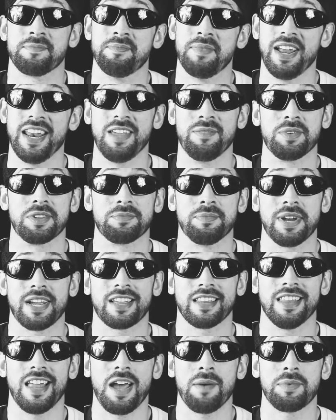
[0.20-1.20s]
My name is
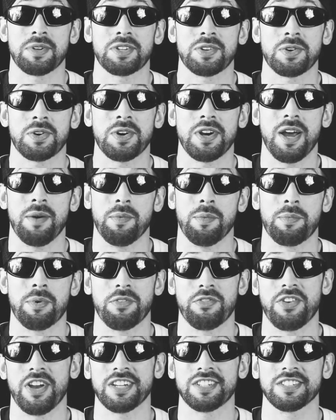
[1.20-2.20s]
Micah Labatore. I'm a
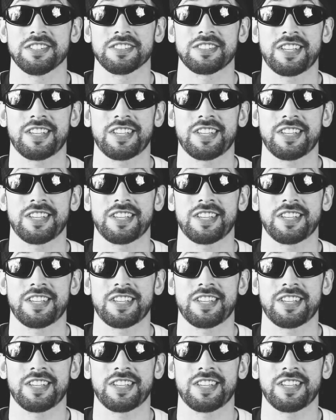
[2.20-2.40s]
professional